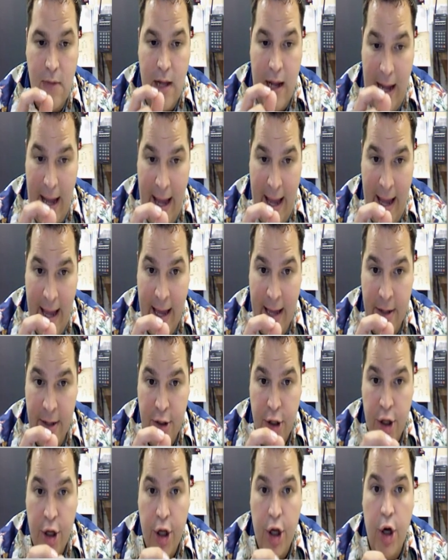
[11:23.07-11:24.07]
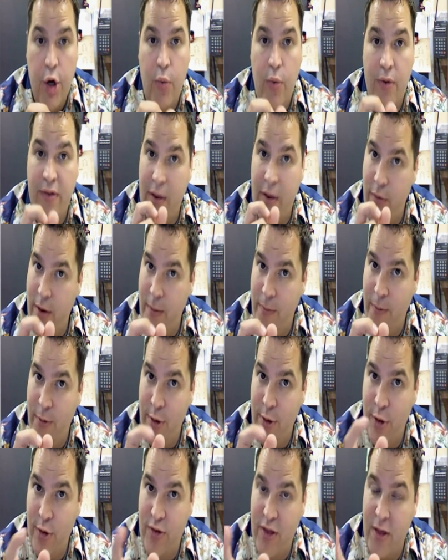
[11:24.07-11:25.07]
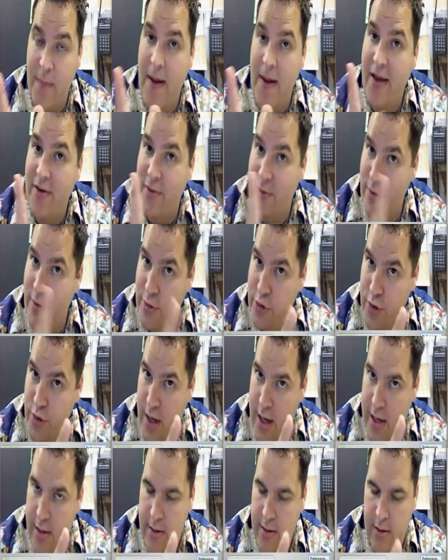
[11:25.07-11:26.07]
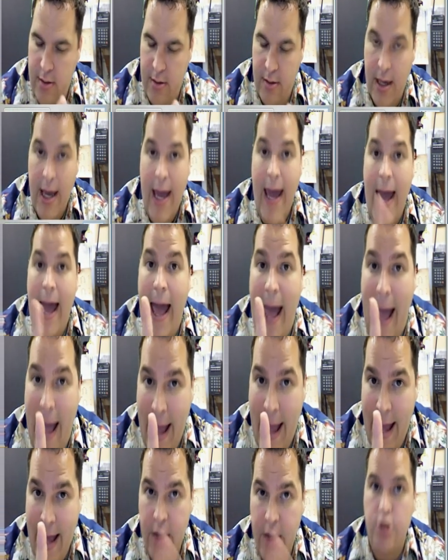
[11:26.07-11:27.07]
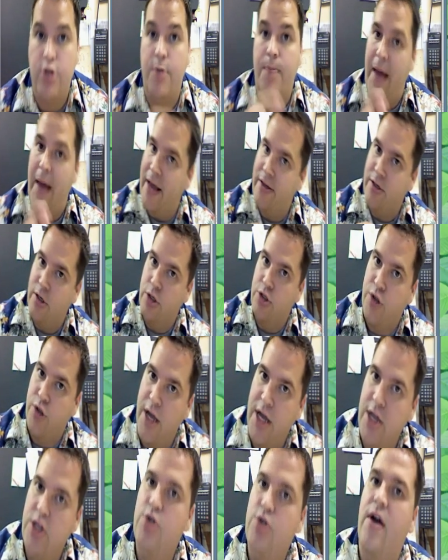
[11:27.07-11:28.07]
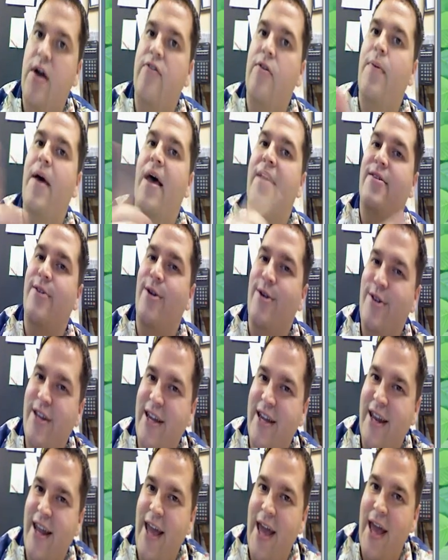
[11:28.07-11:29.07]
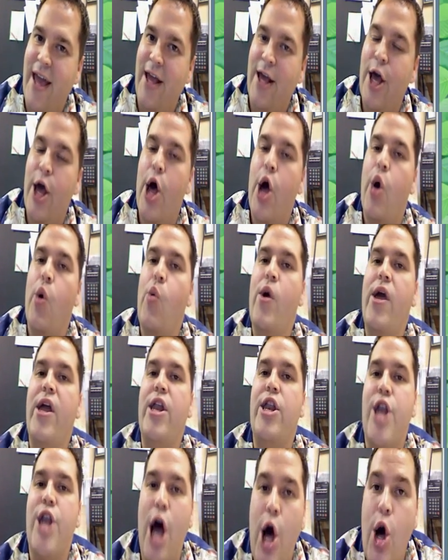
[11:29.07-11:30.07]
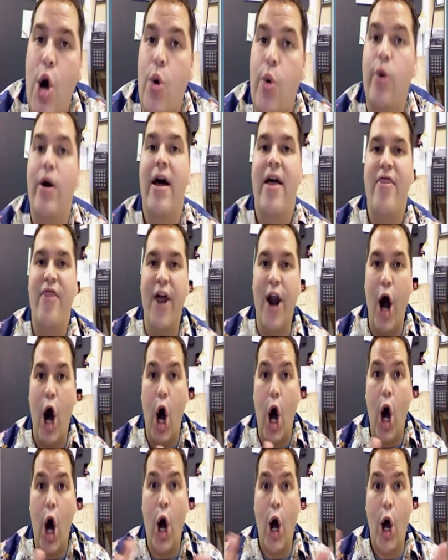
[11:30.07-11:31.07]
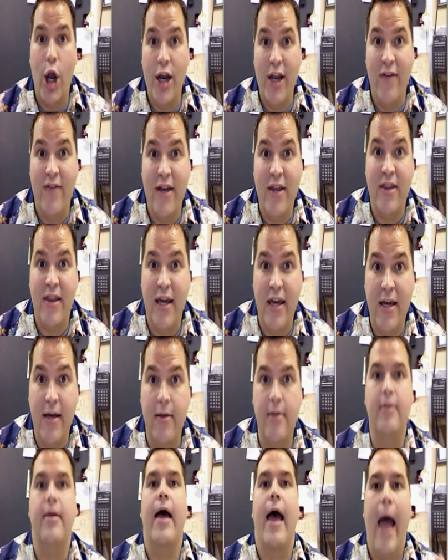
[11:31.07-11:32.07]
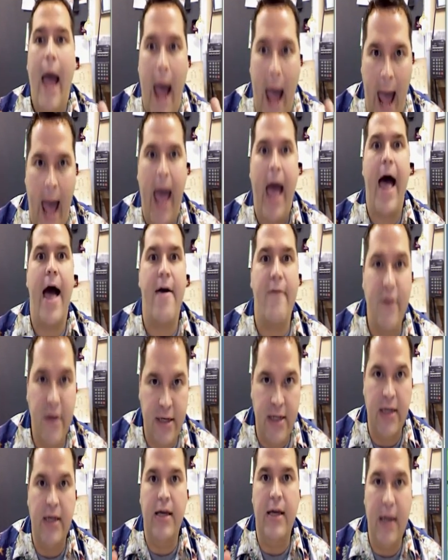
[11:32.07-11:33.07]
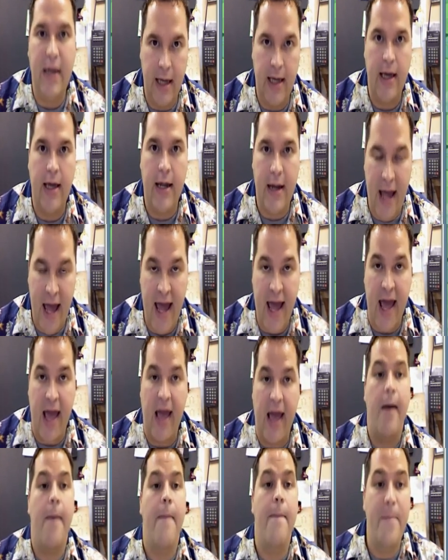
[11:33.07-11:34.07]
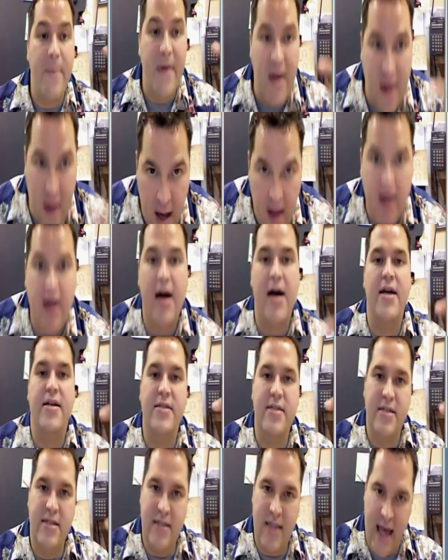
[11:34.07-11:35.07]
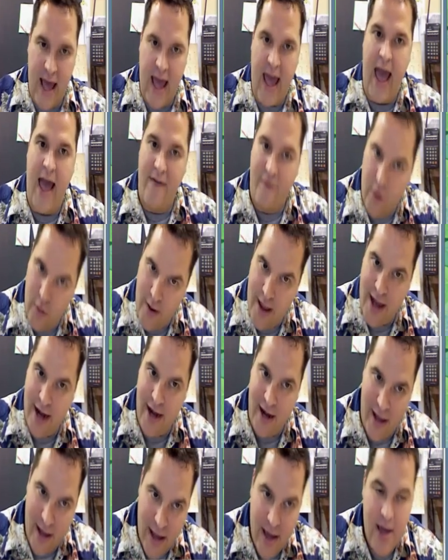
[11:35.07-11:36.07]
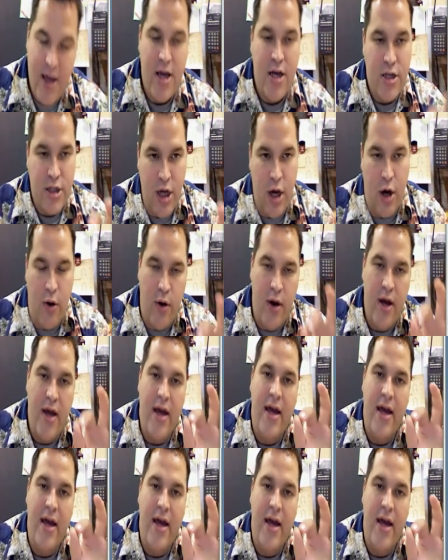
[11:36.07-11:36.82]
and when they reproduce, they pass on their traits, and to pass on traits, you have to pass on DNA, we know that all living things have DNA because they have heredity. So